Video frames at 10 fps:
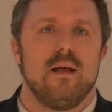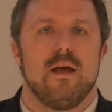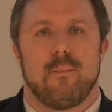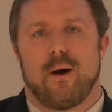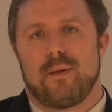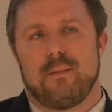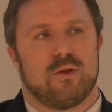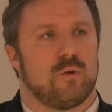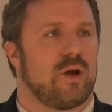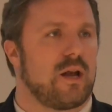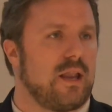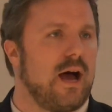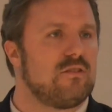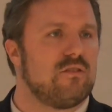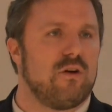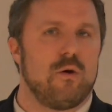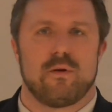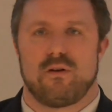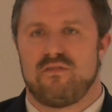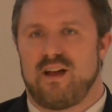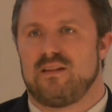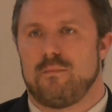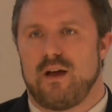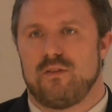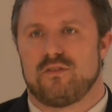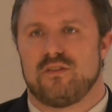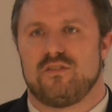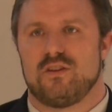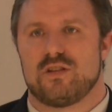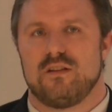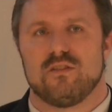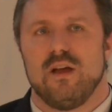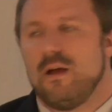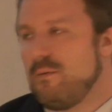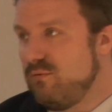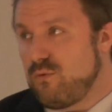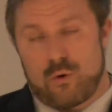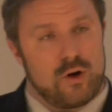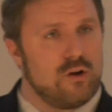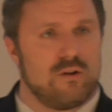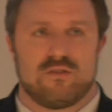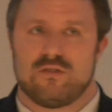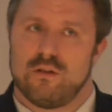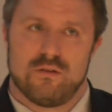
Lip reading: upon people who are not allowed to vote but are affected by those decisions, foreigners,